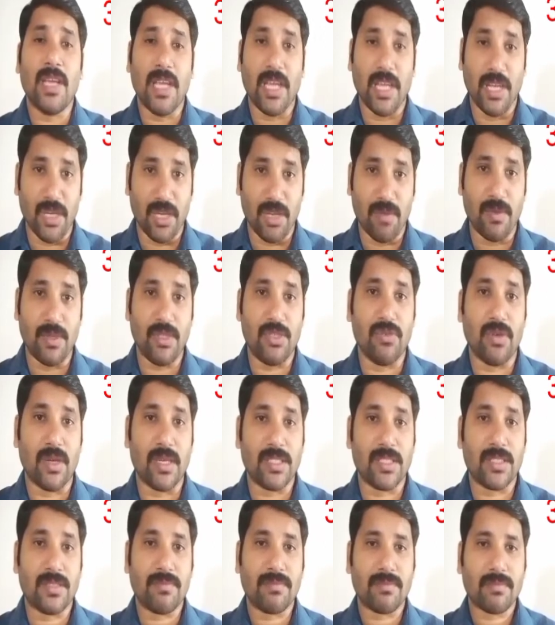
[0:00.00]

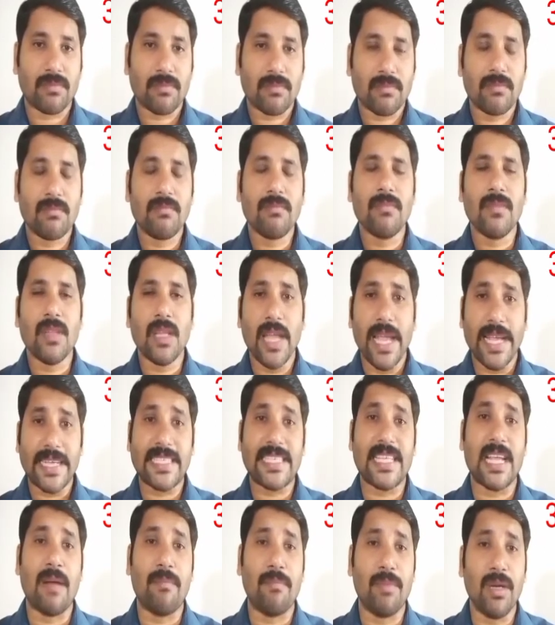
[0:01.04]
individuals.
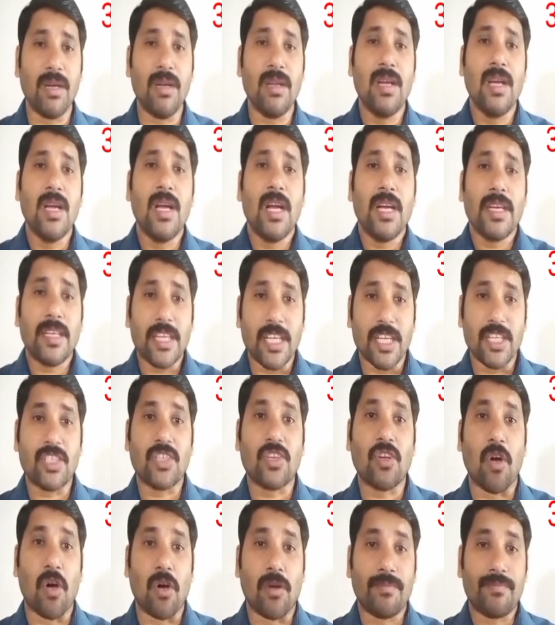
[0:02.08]
Example,
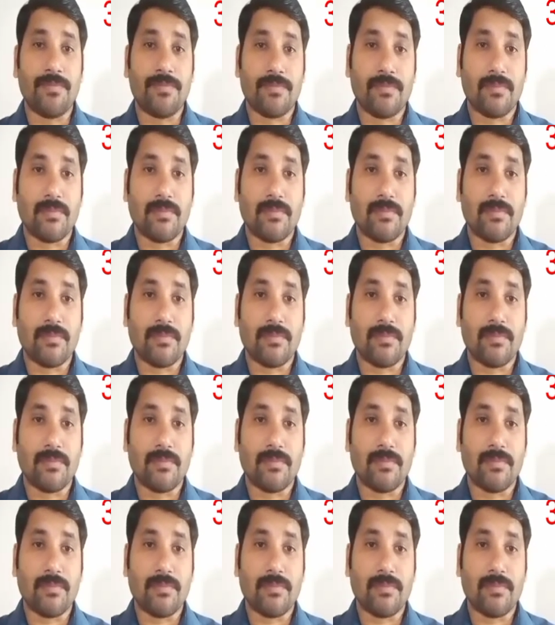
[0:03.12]
TISCO.